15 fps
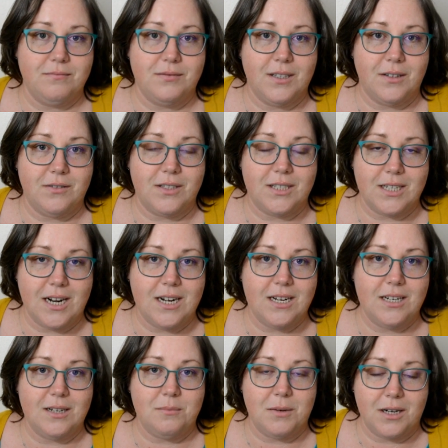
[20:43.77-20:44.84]
I've
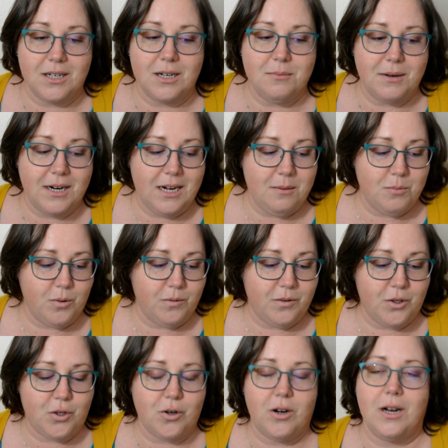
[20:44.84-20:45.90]
decided I'm not going to buy any more of
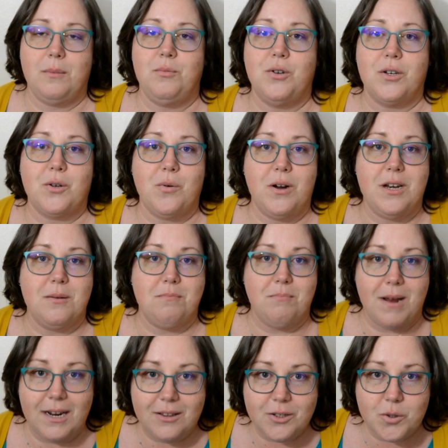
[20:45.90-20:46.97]
this yarn. I'm just going to
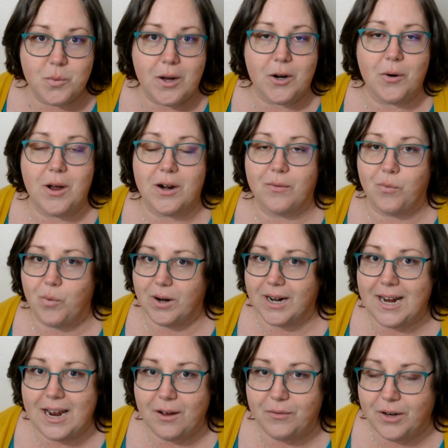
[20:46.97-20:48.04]
make the sweater out of what I
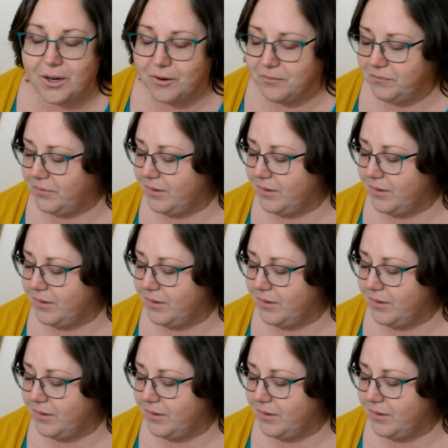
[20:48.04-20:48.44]
have here.